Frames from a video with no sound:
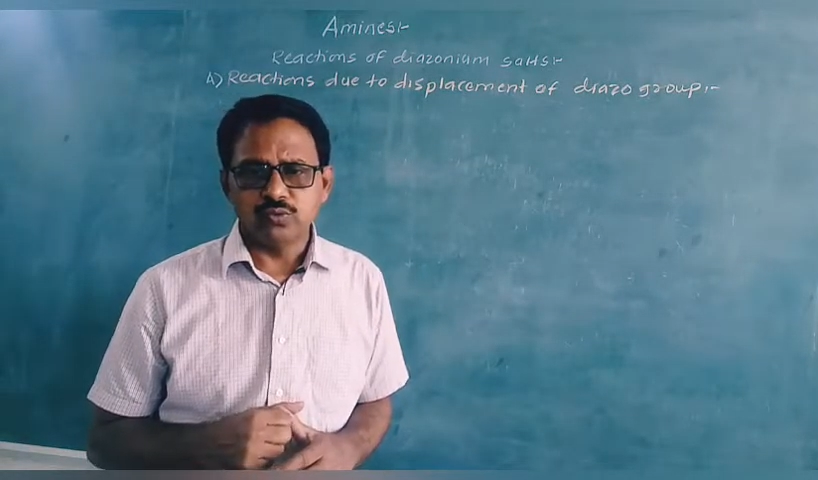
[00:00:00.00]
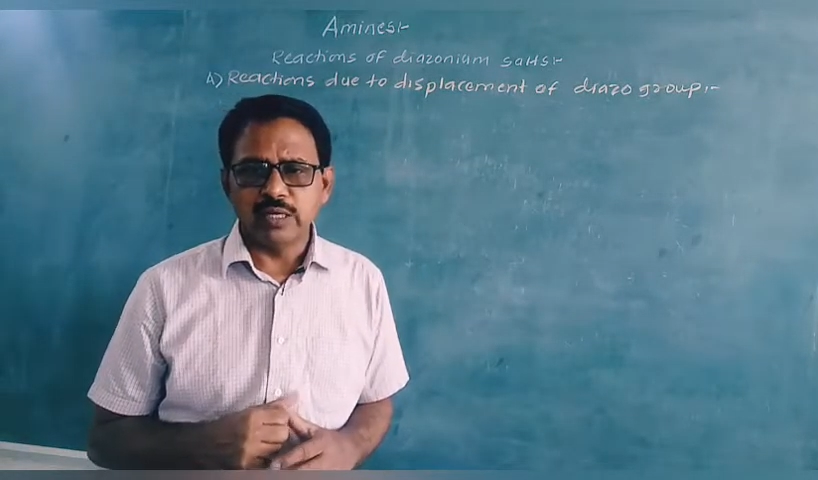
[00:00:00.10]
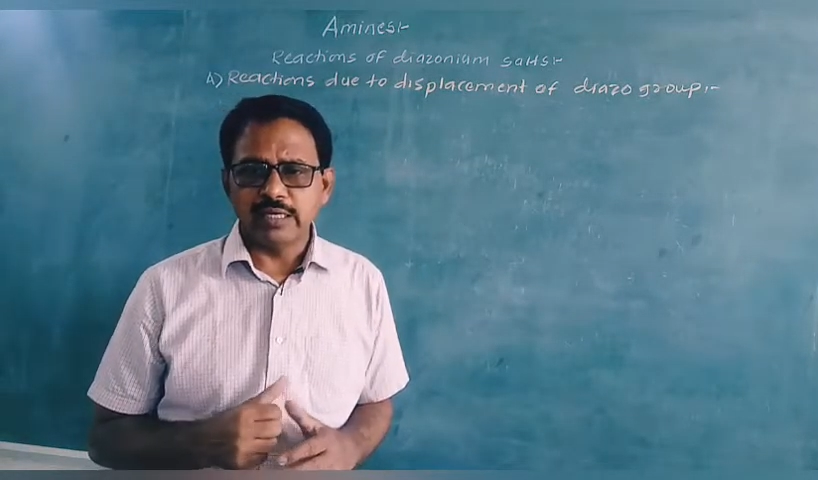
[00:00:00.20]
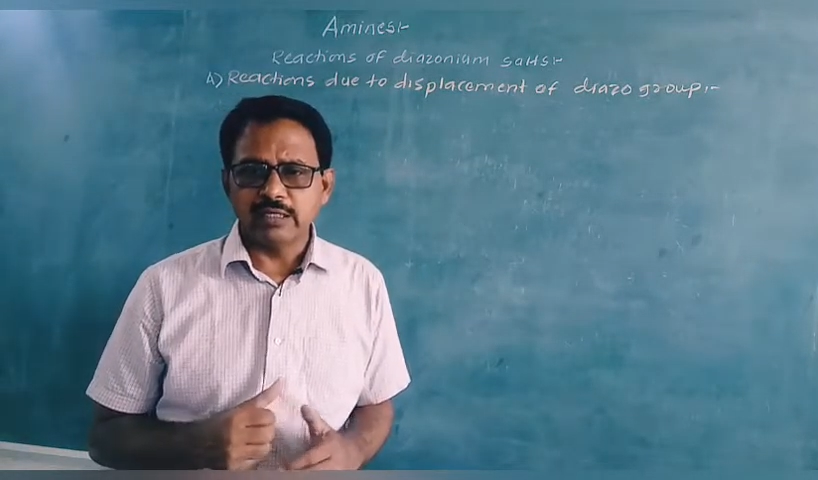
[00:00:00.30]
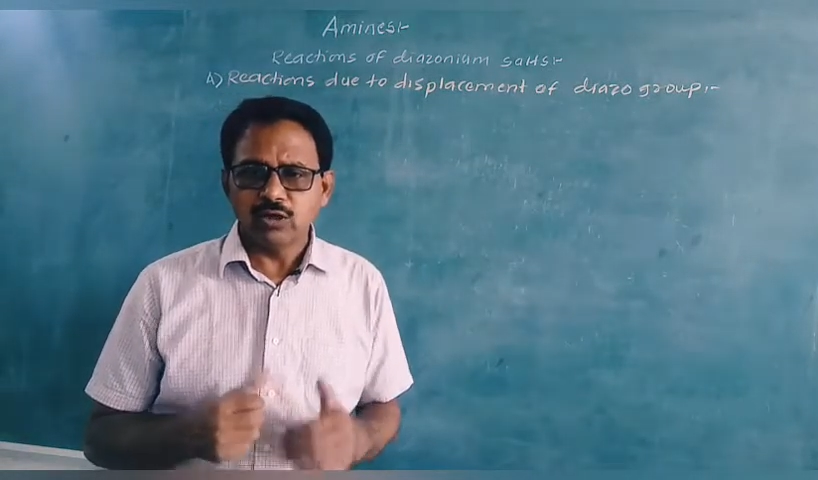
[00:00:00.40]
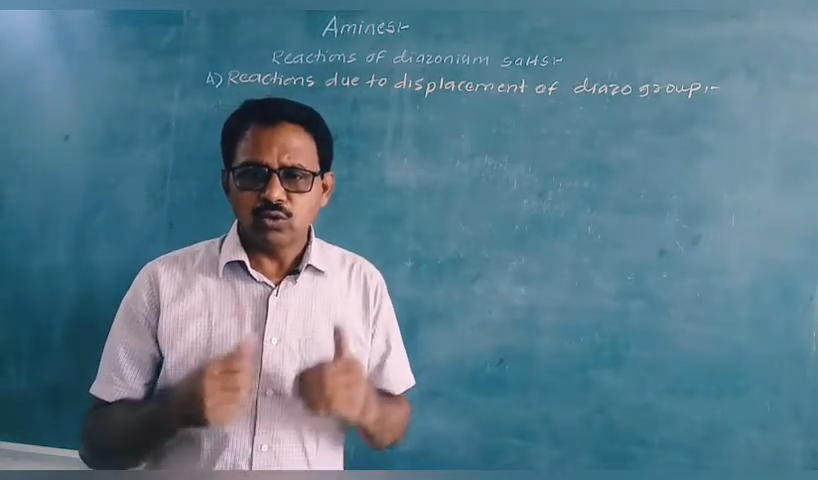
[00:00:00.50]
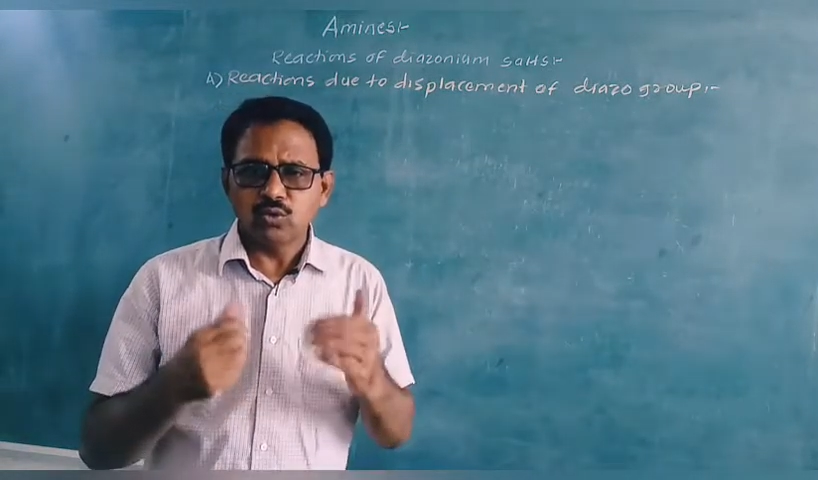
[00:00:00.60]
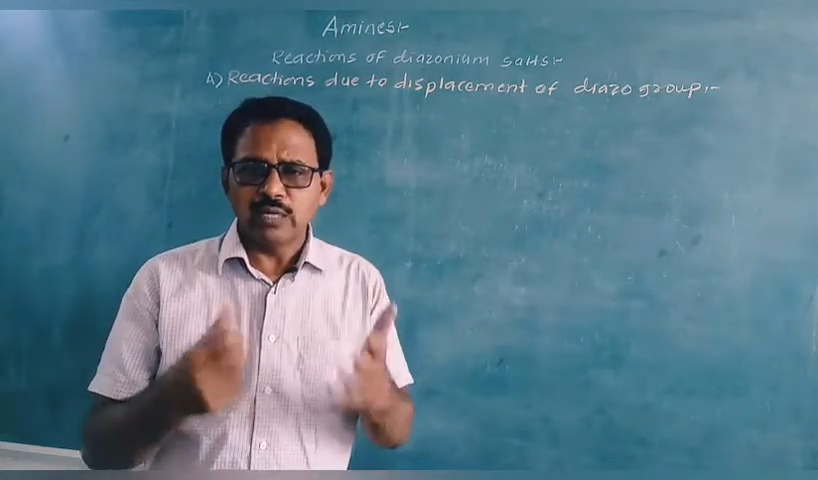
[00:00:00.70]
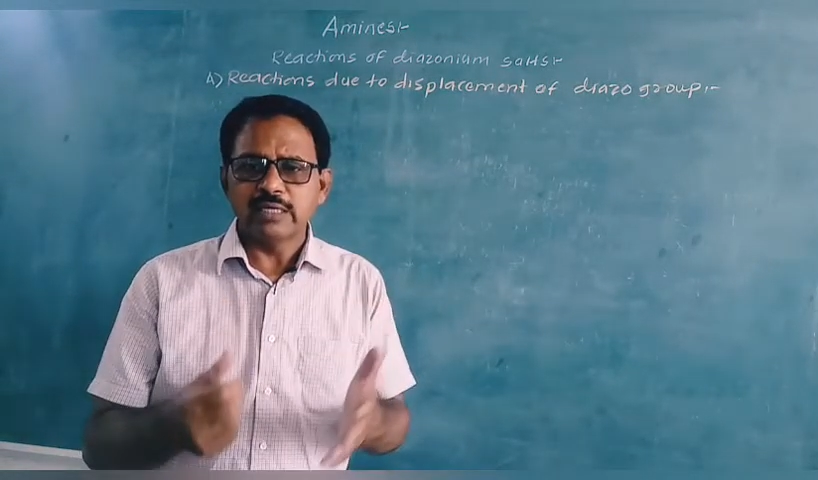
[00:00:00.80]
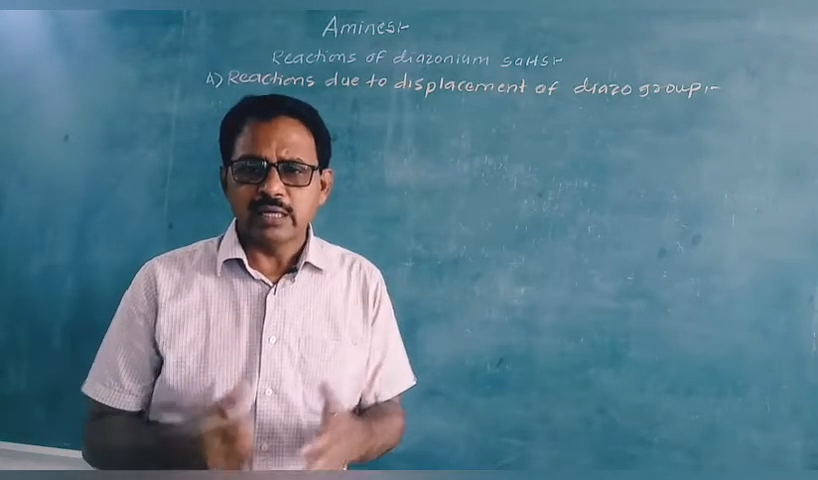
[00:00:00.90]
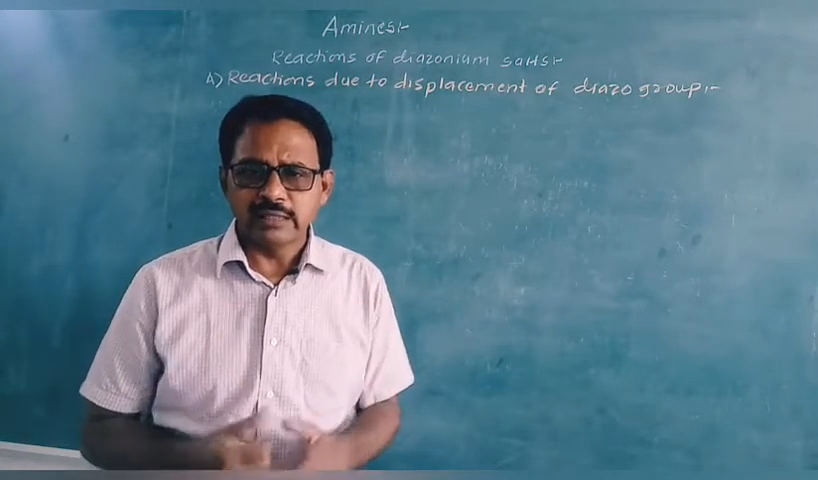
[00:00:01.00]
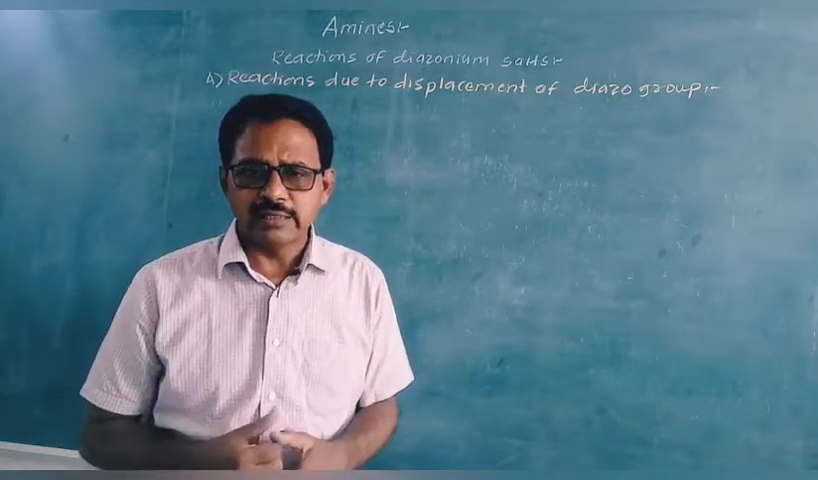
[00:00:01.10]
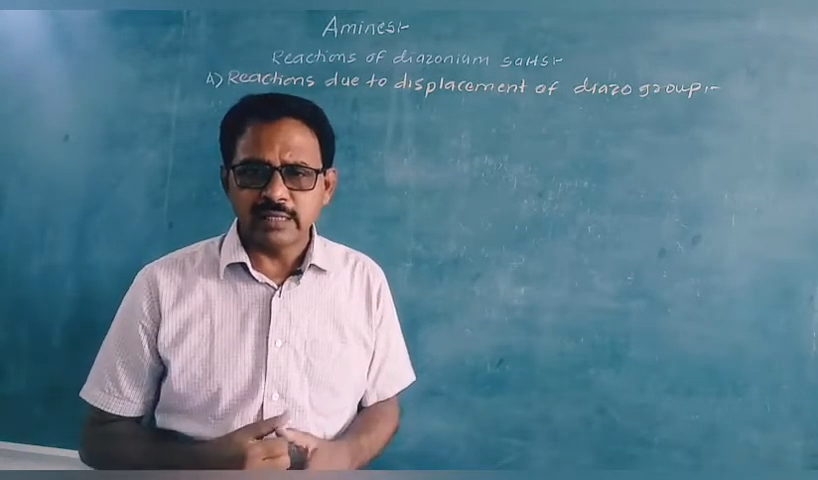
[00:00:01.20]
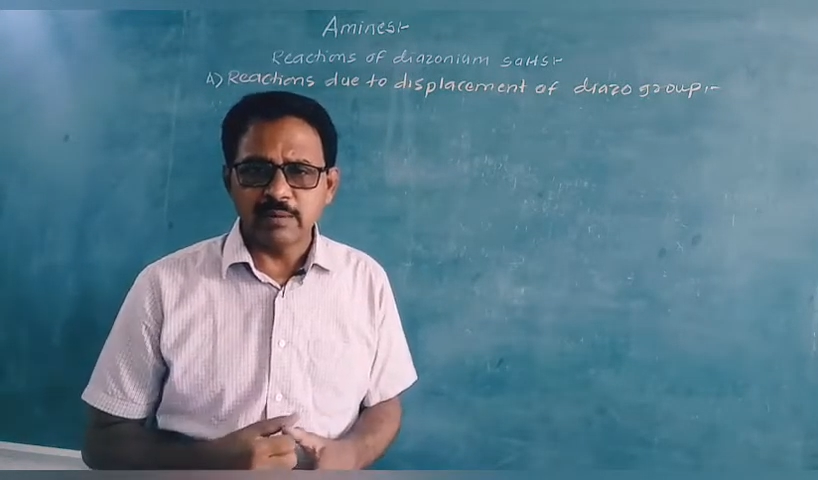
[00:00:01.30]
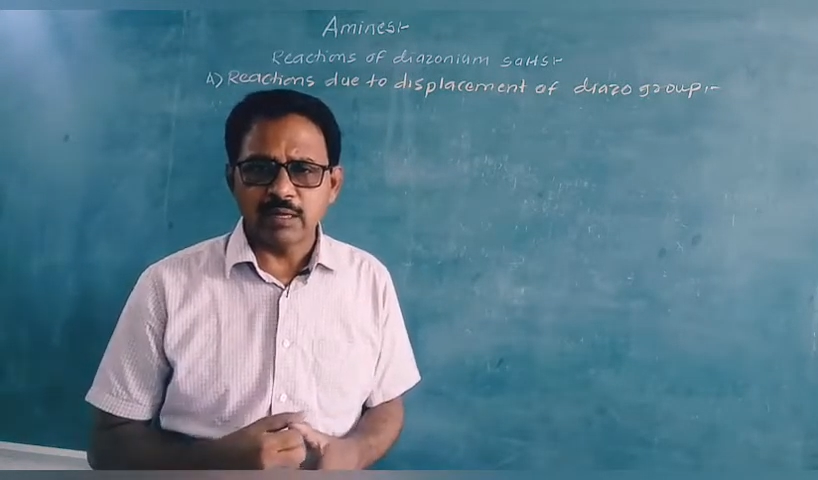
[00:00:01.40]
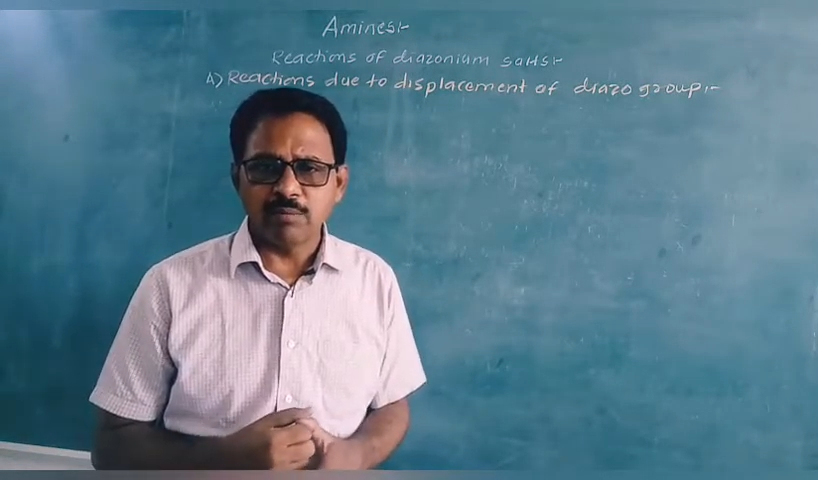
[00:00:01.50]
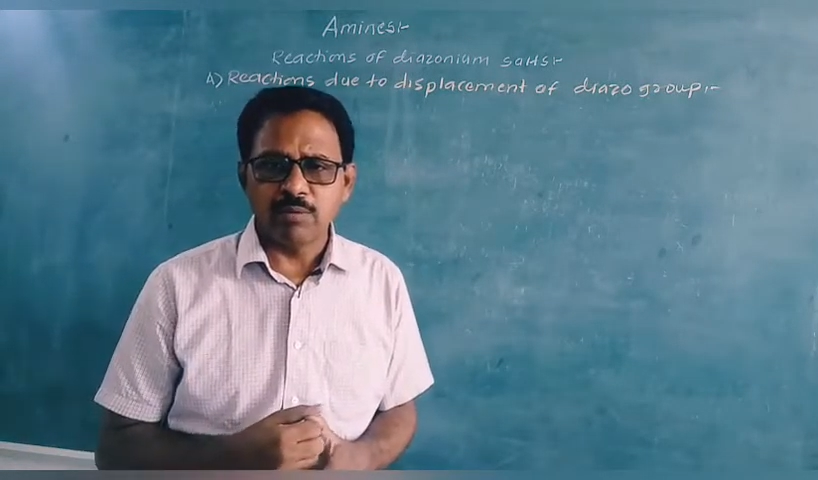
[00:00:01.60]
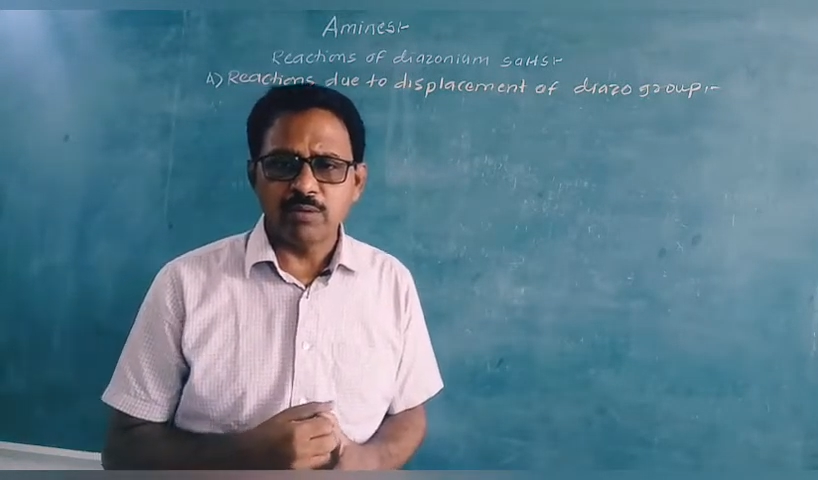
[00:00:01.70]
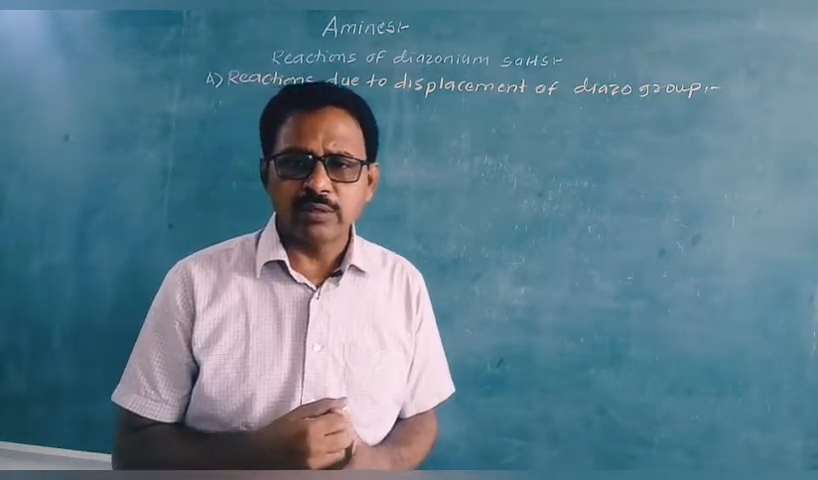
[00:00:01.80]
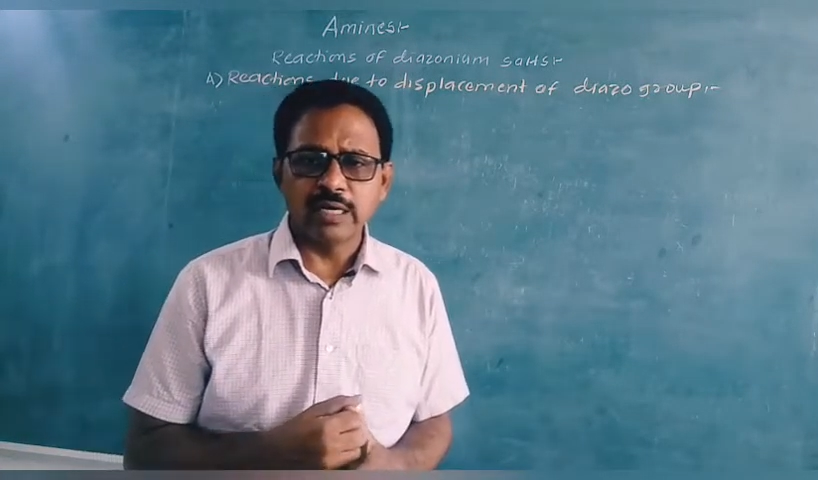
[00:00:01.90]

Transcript: That HNO2, that is unstable compound,